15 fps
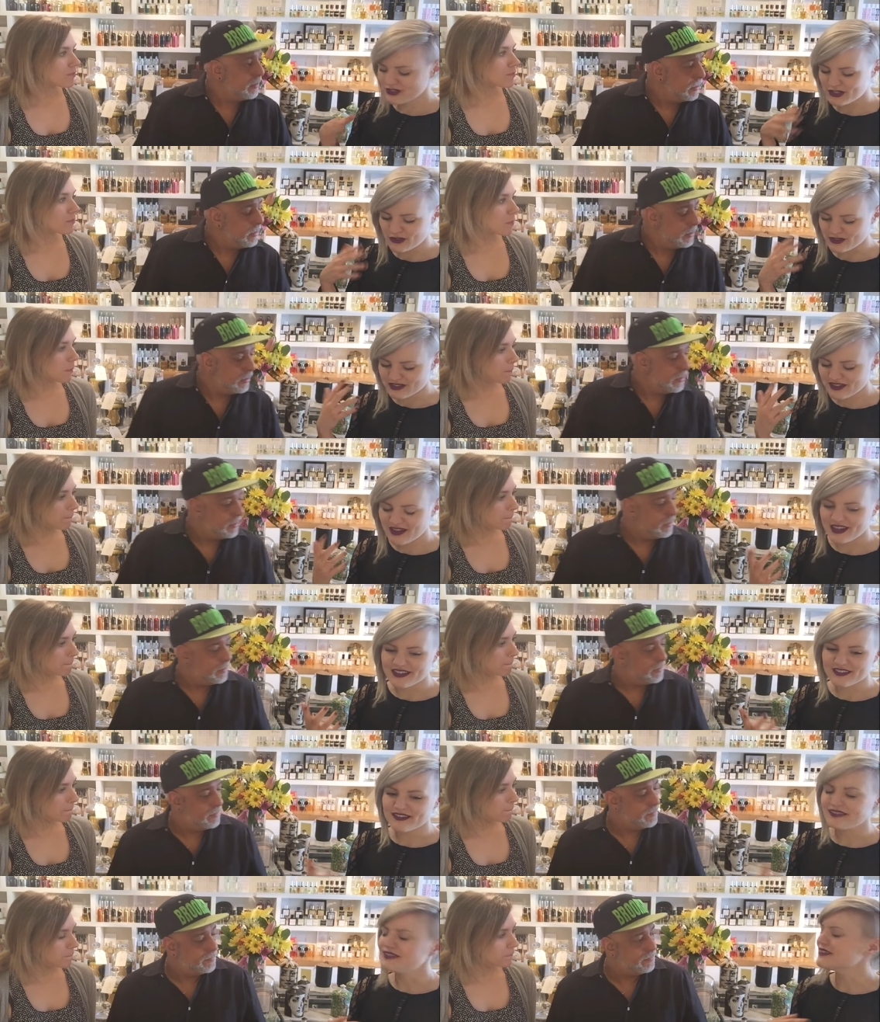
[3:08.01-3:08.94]
Speaker 1: So it's
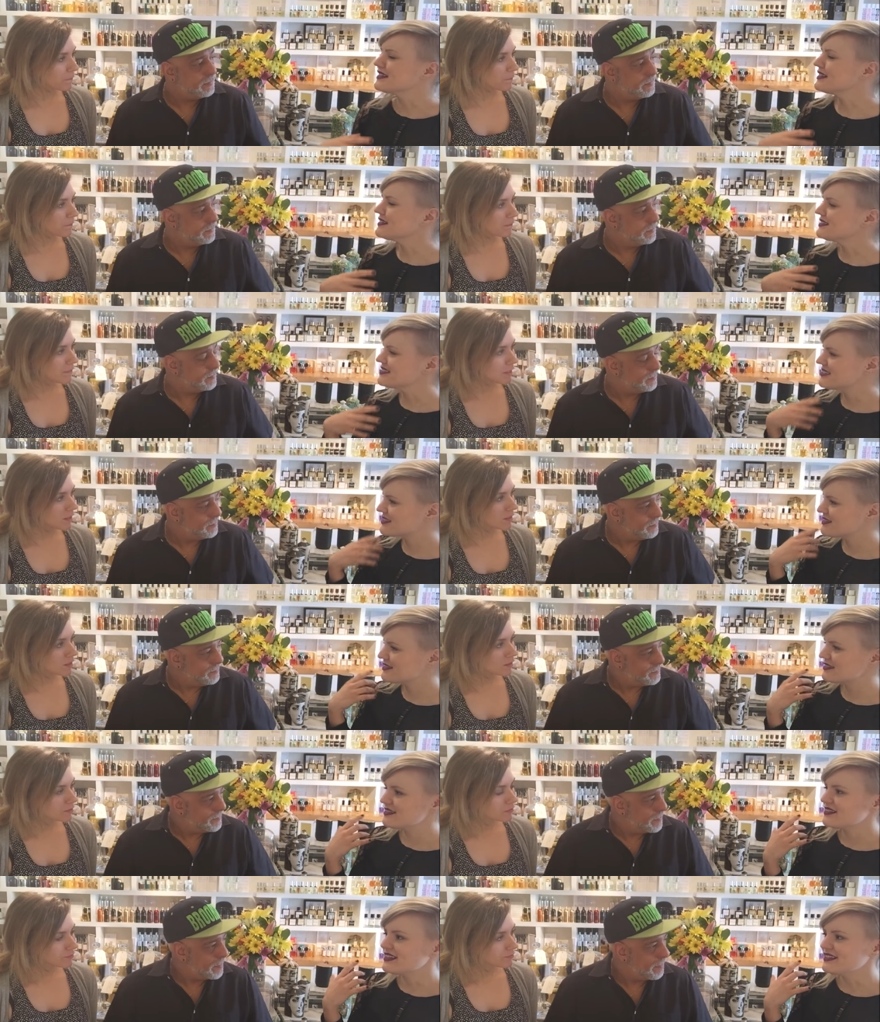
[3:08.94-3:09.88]
kind of the
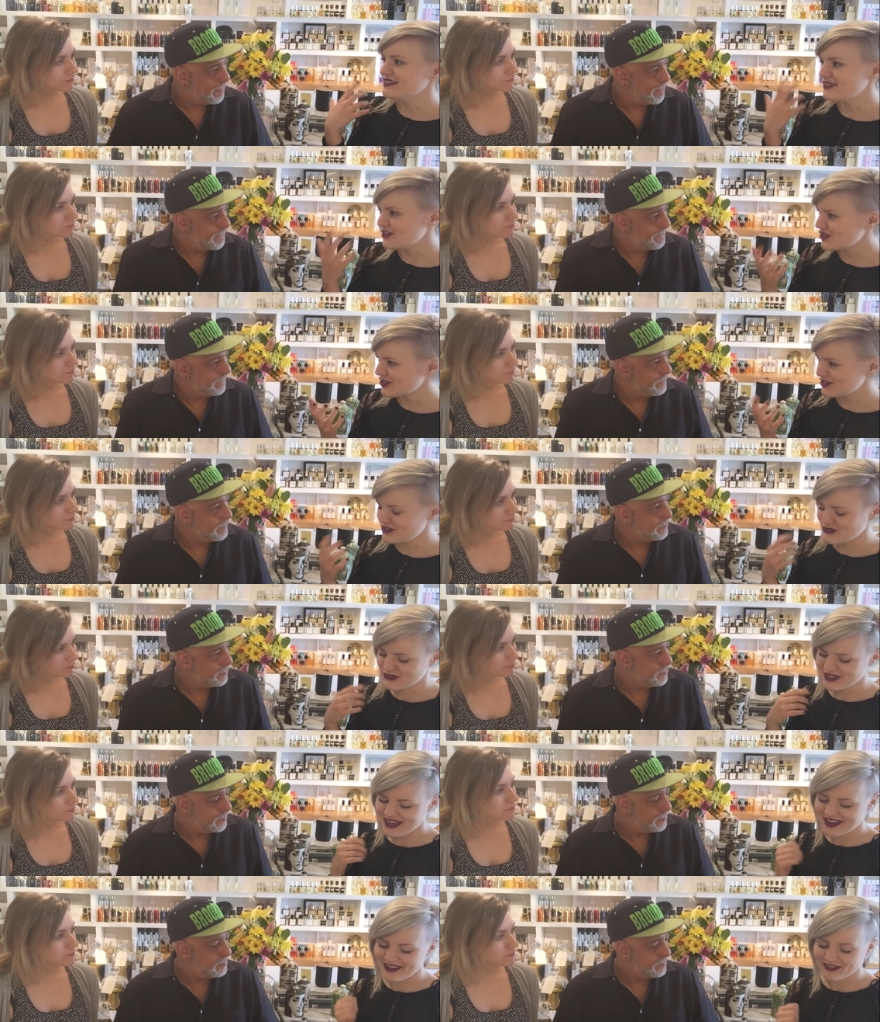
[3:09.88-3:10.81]
latest addition to
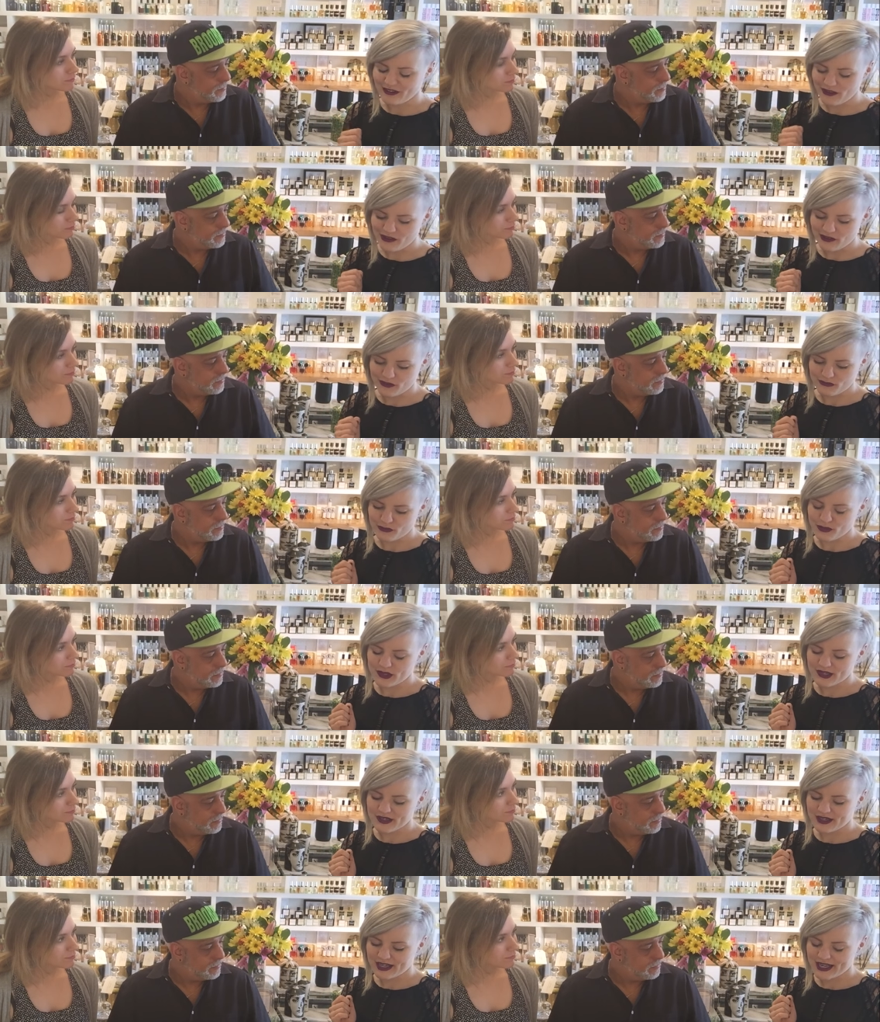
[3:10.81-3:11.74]
his catalog of
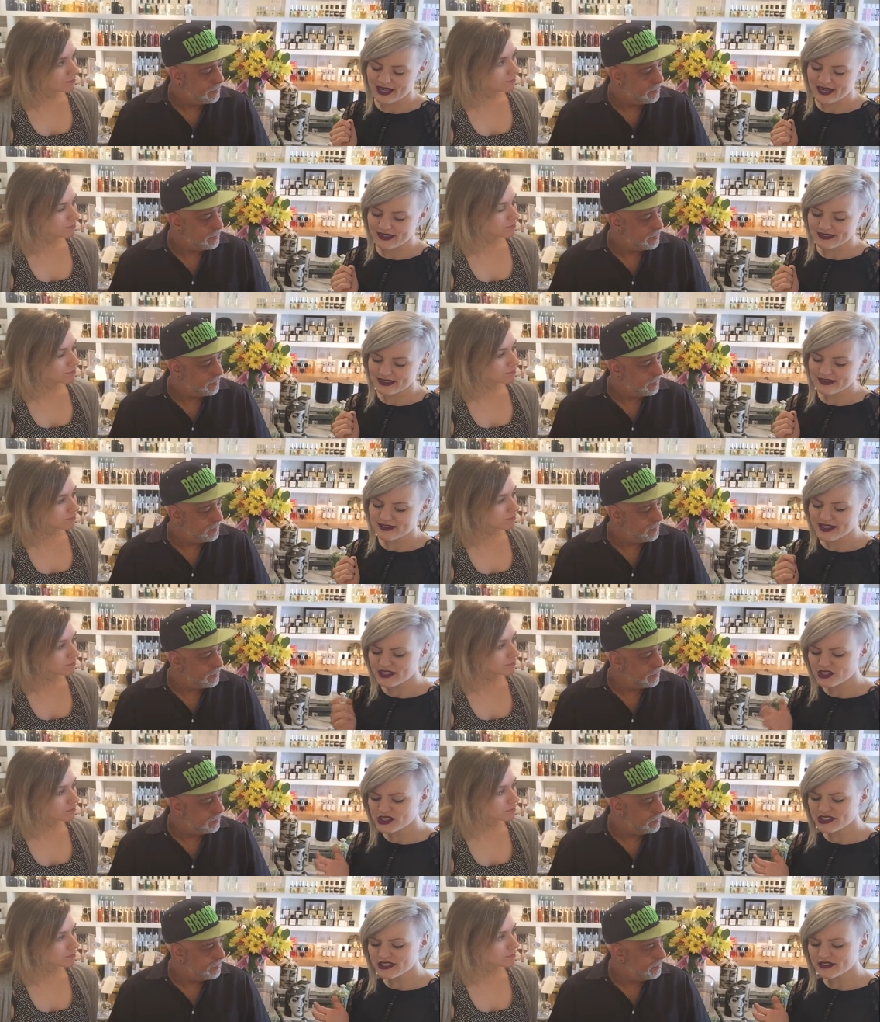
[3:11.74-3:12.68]
work. And it's
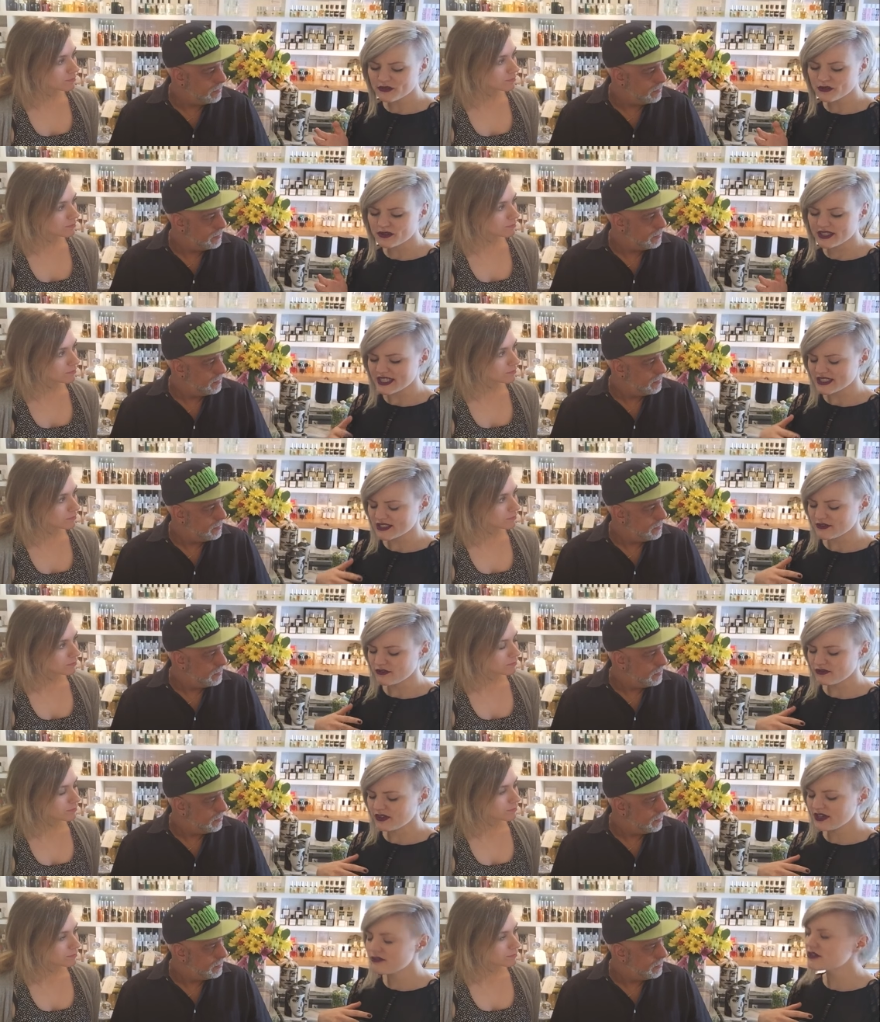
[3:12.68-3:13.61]
actually an
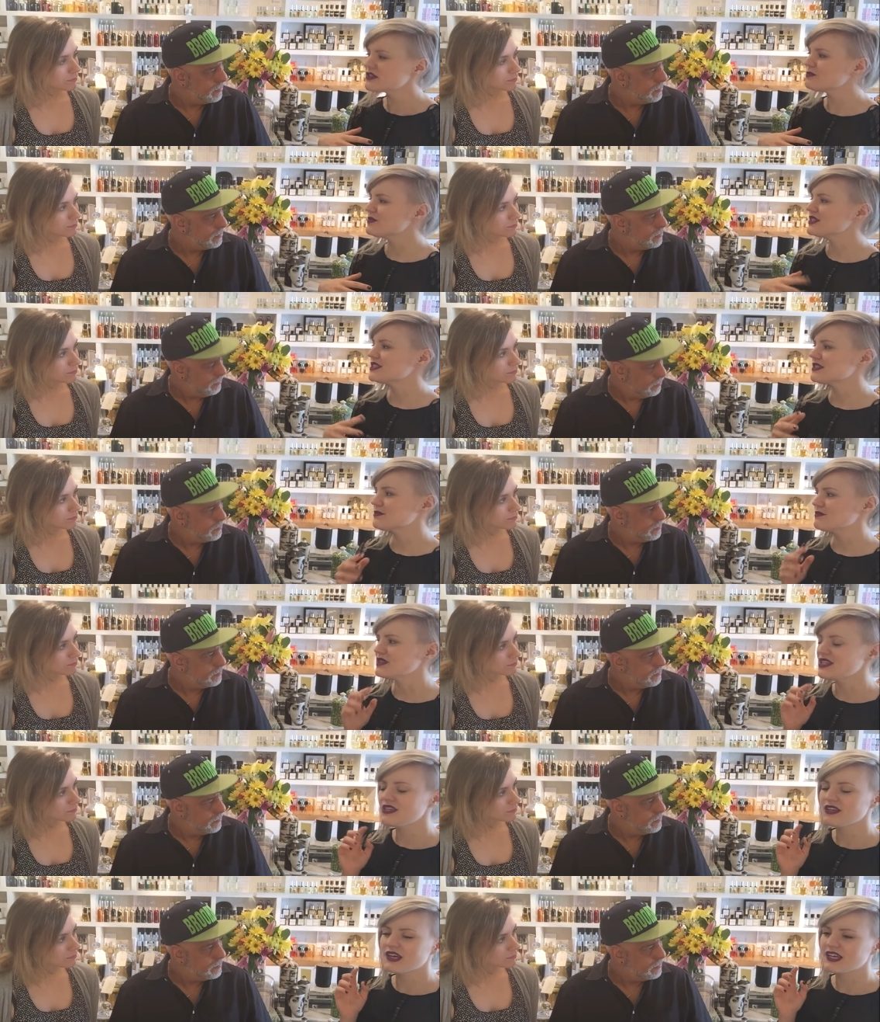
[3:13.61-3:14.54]
oriental fragrance, but to
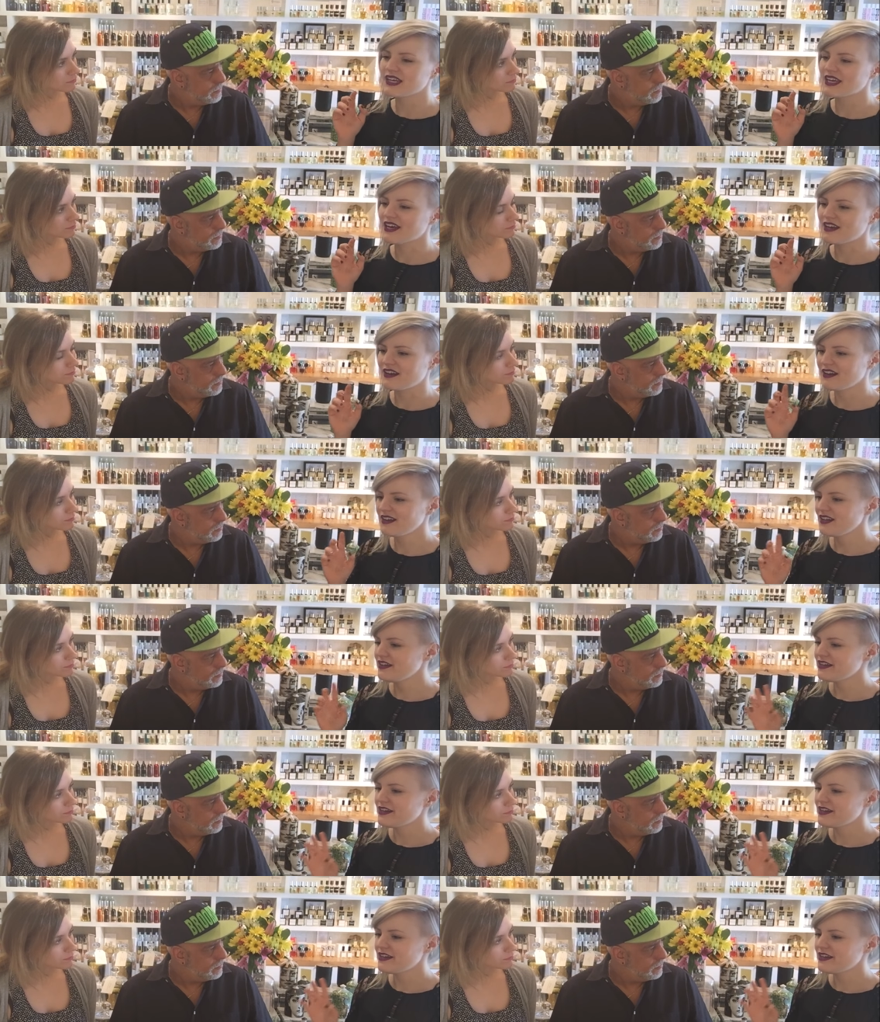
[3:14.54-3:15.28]
me, I get